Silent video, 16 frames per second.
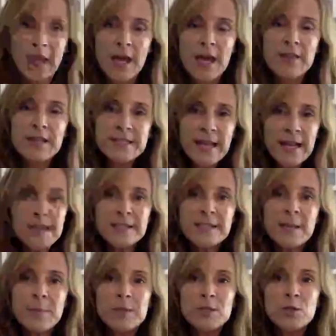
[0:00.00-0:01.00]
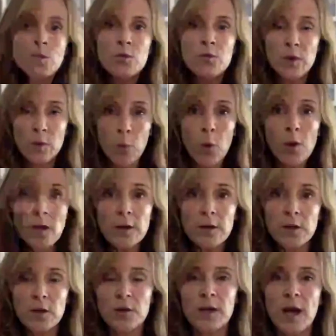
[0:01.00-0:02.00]
The second tip is to reward
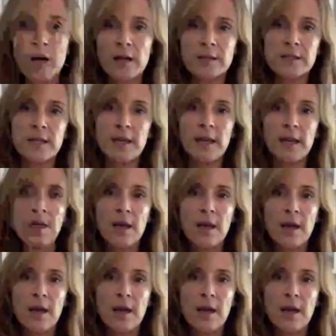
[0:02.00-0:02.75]
curiosity.